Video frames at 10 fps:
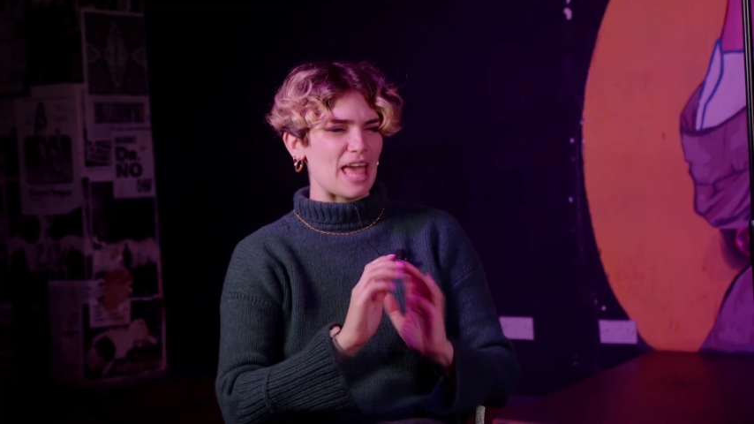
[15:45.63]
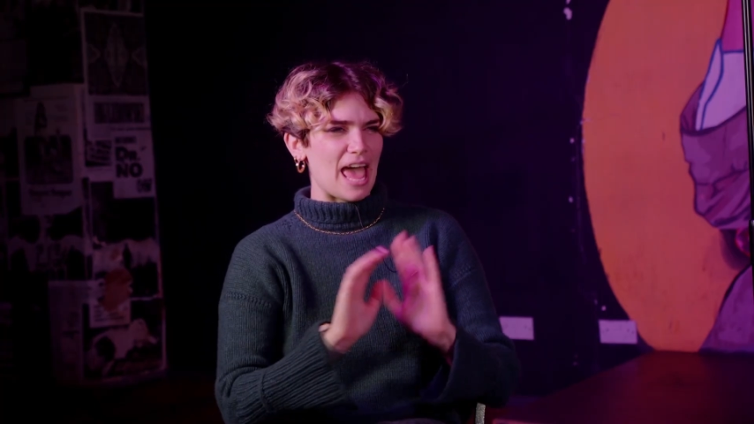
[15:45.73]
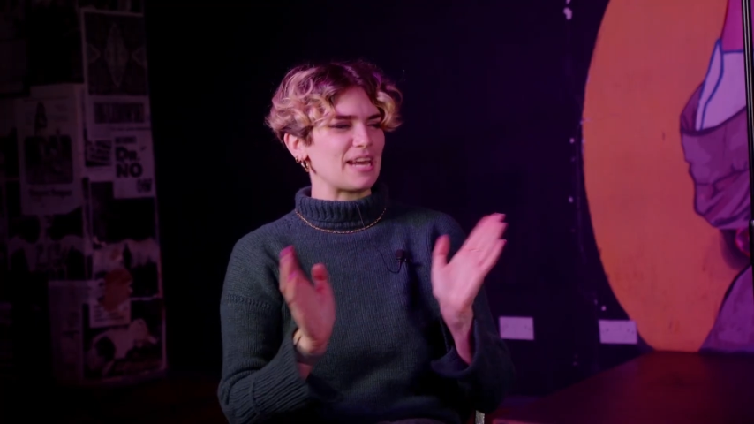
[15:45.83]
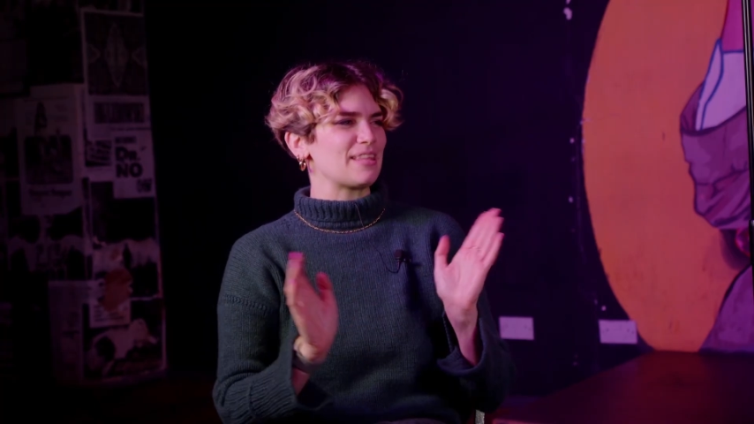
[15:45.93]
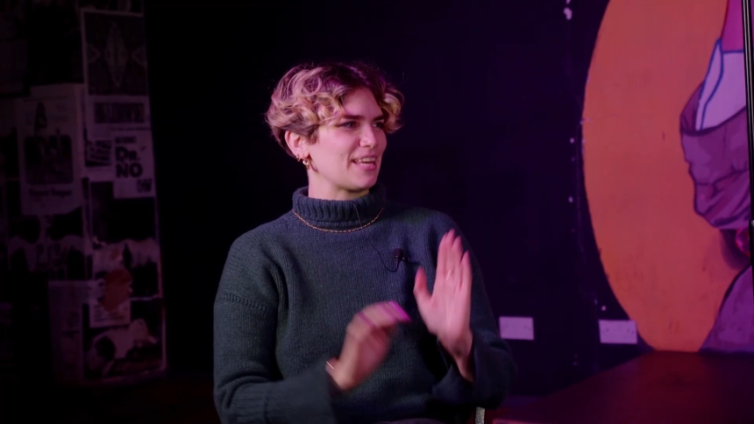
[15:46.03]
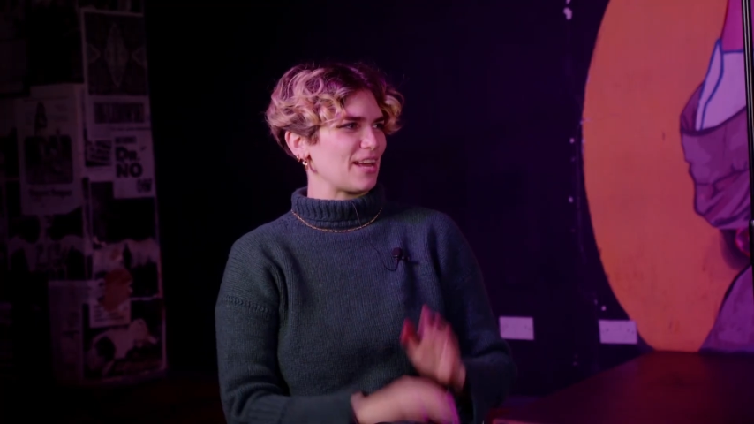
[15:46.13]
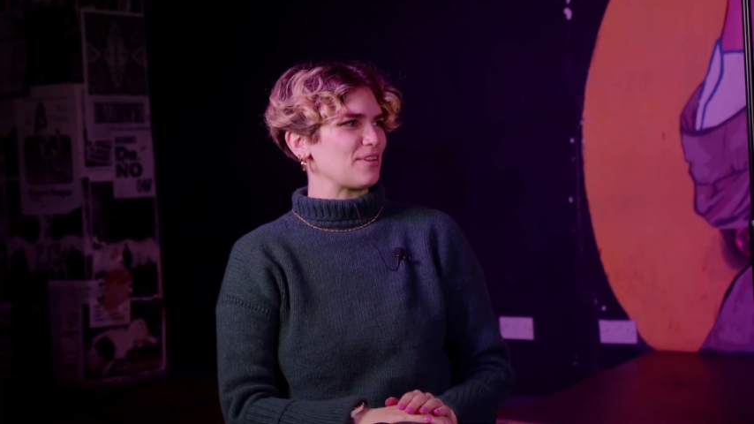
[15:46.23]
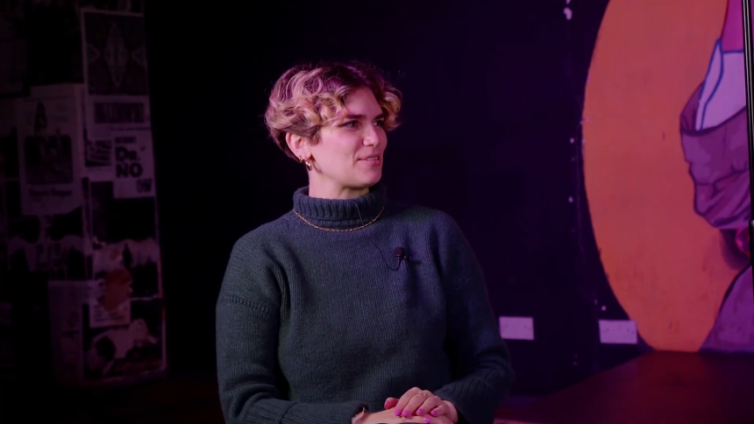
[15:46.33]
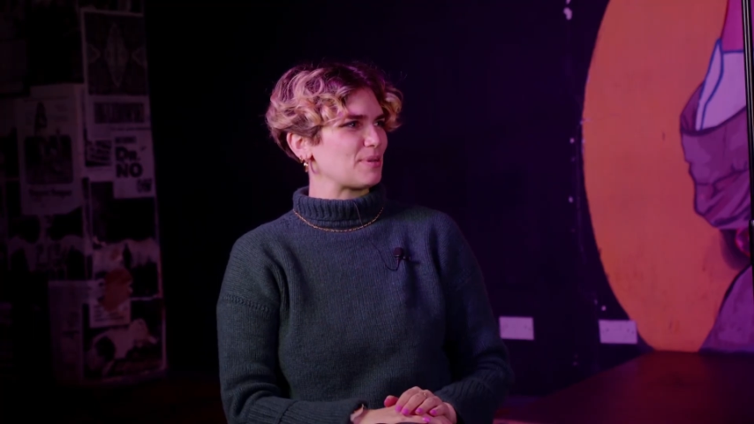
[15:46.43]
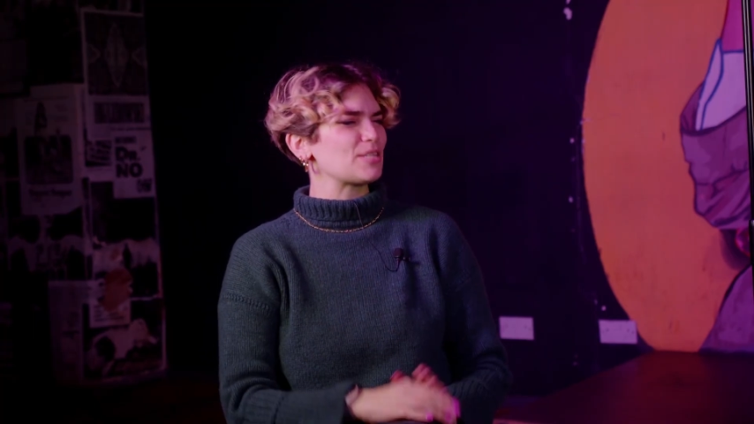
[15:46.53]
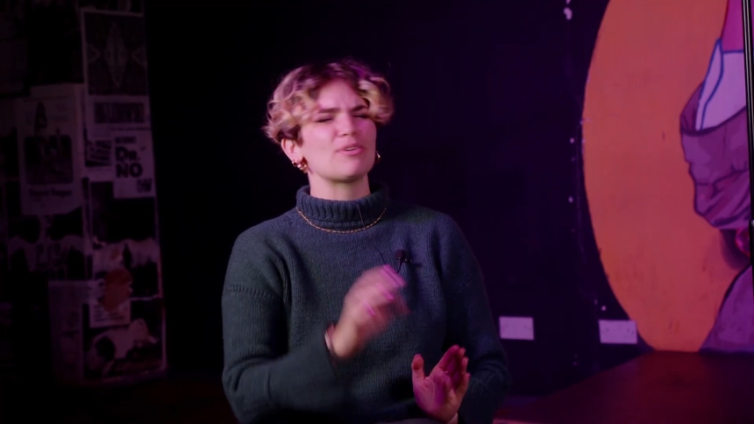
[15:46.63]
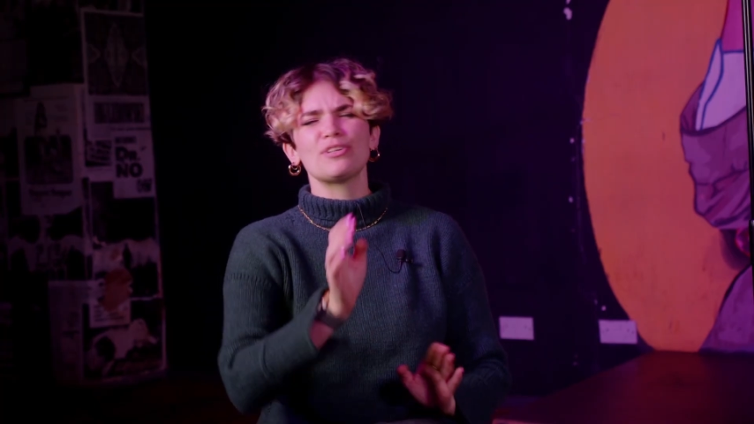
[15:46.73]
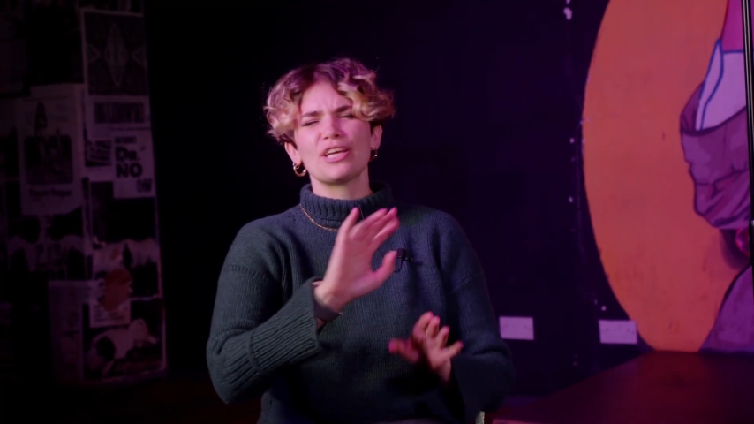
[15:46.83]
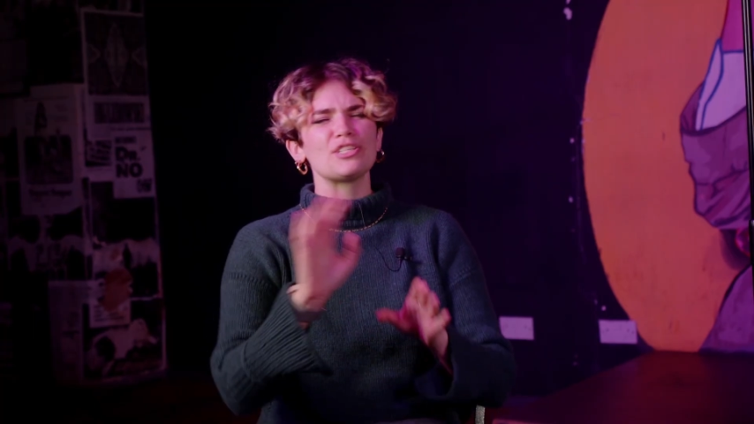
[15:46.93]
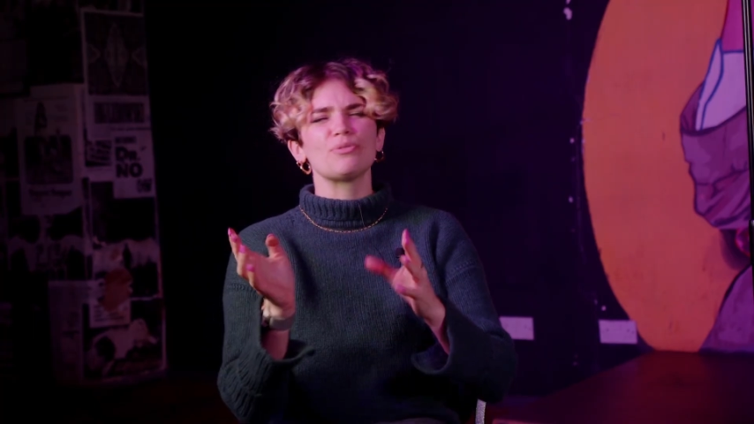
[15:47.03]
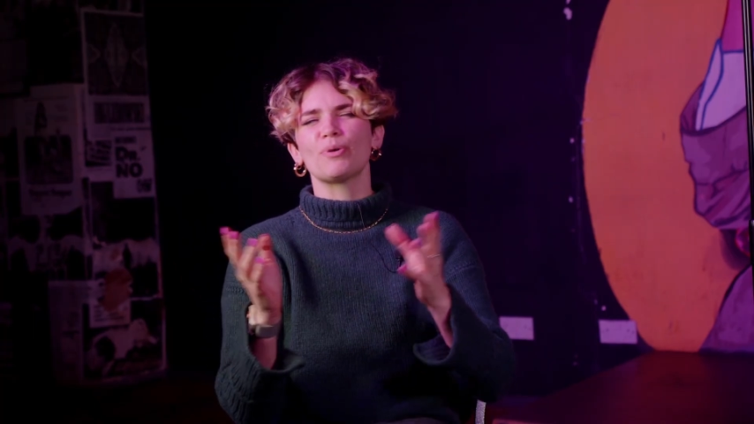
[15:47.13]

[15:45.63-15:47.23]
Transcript: anything else because you had to like do